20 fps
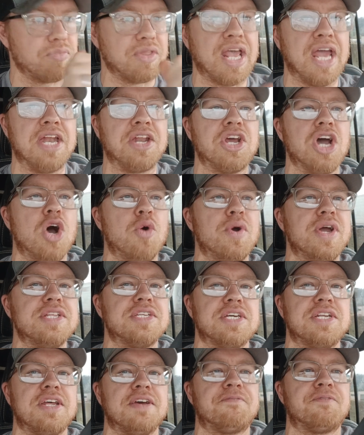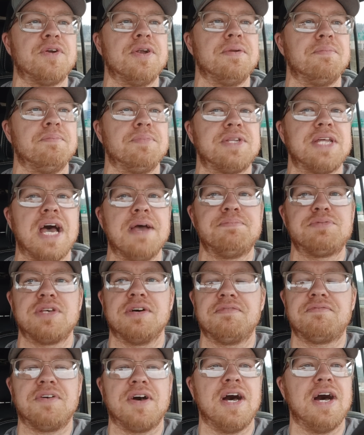and go into different types of